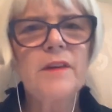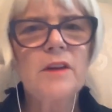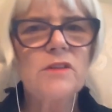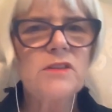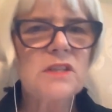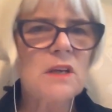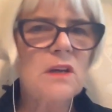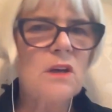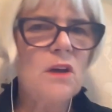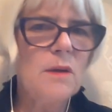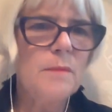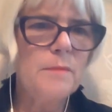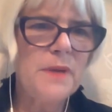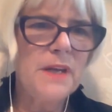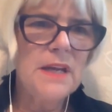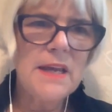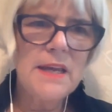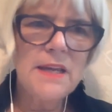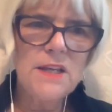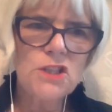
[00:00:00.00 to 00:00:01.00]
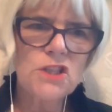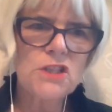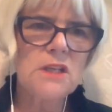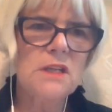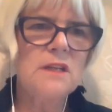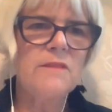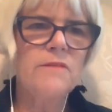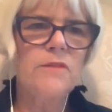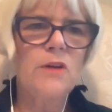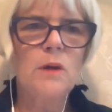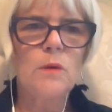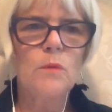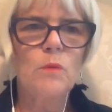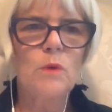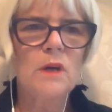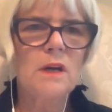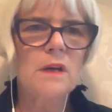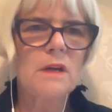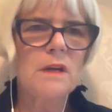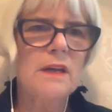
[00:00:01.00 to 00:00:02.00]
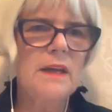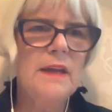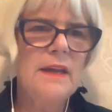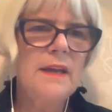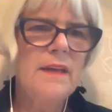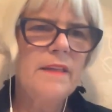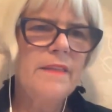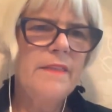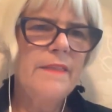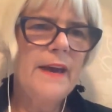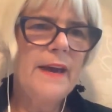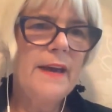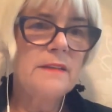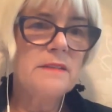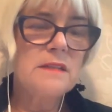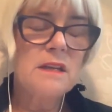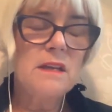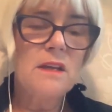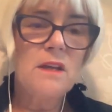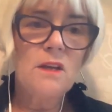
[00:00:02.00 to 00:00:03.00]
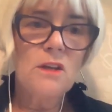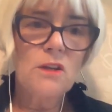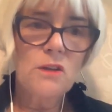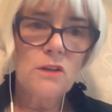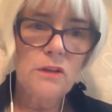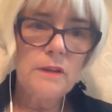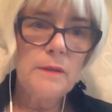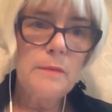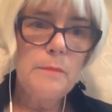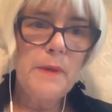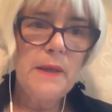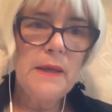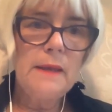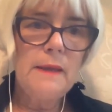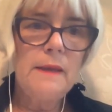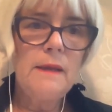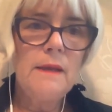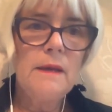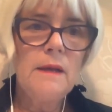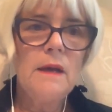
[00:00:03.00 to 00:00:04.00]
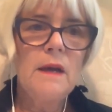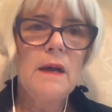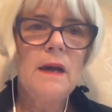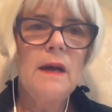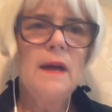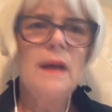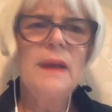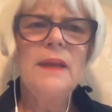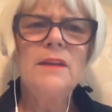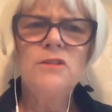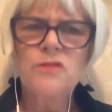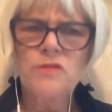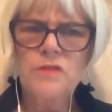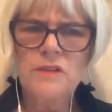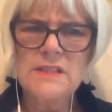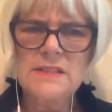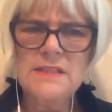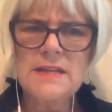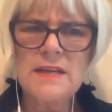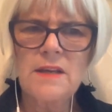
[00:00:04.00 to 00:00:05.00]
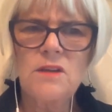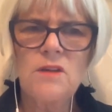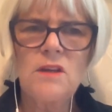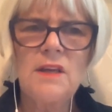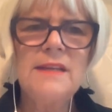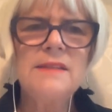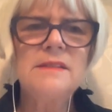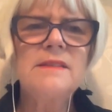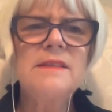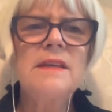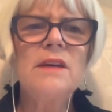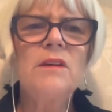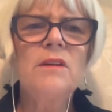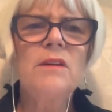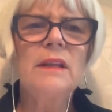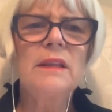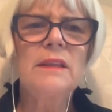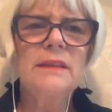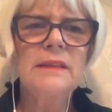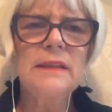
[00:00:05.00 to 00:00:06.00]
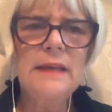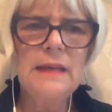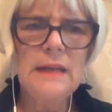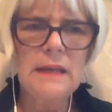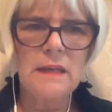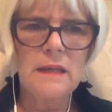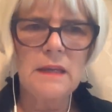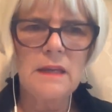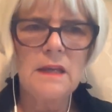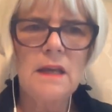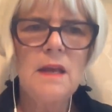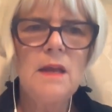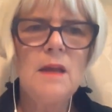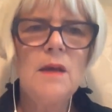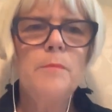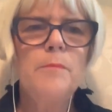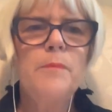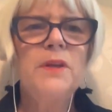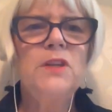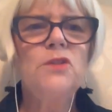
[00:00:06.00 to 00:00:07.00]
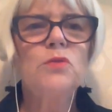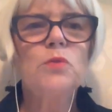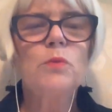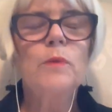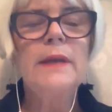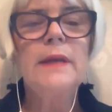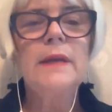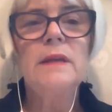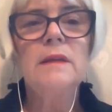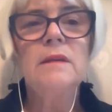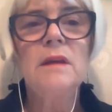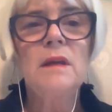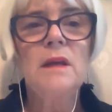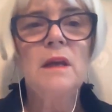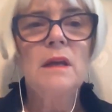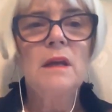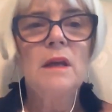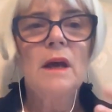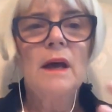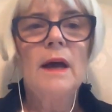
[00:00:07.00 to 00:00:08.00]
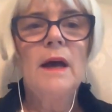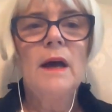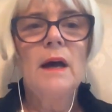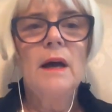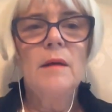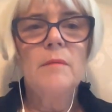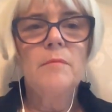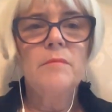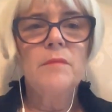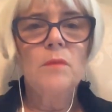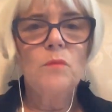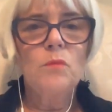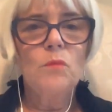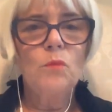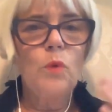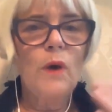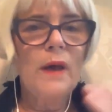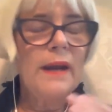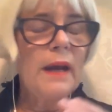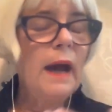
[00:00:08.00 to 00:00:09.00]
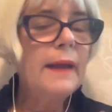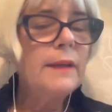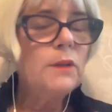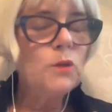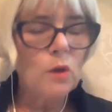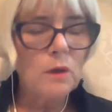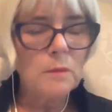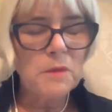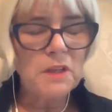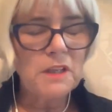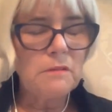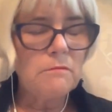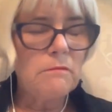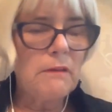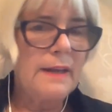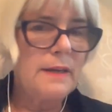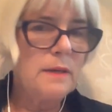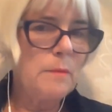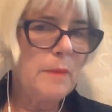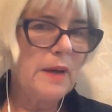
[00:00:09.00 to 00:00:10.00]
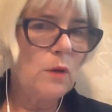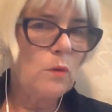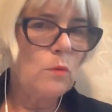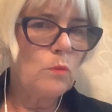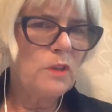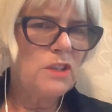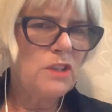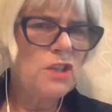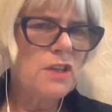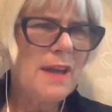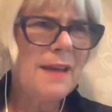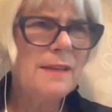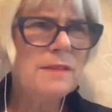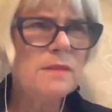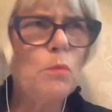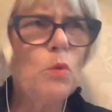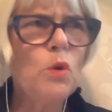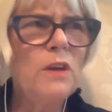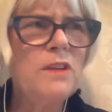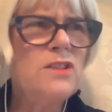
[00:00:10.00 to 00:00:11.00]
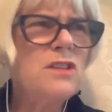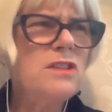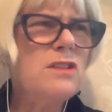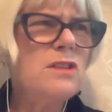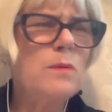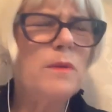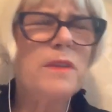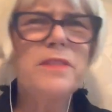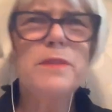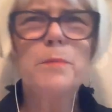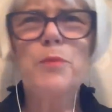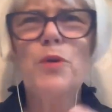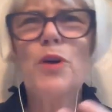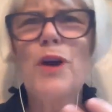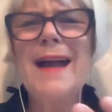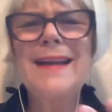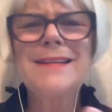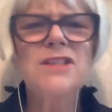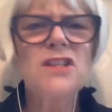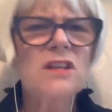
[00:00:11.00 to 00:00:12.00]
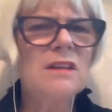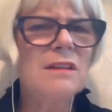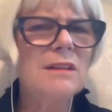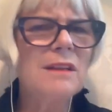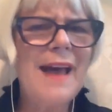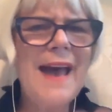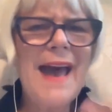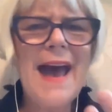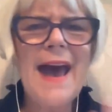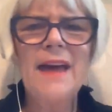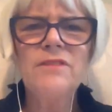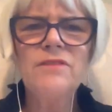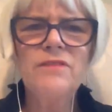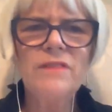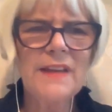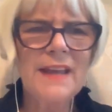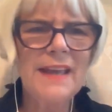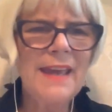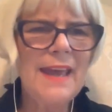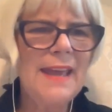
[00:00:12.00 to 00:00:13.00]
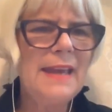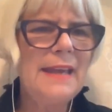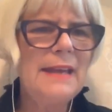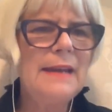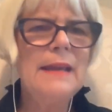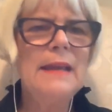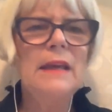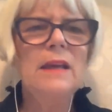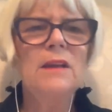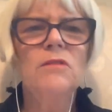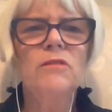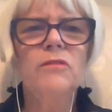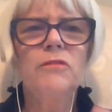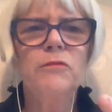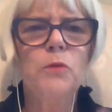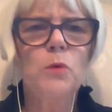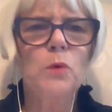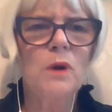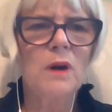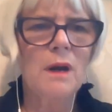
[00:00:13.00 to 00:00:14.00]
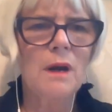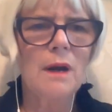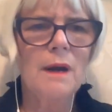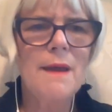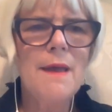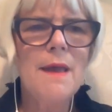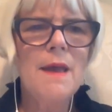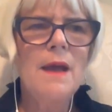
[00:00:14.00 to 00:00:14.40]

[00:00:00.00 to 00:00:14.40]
there's a combination of our work that could be interesting. Is there a link between what I normally write about, which has more to do with the practical advocating for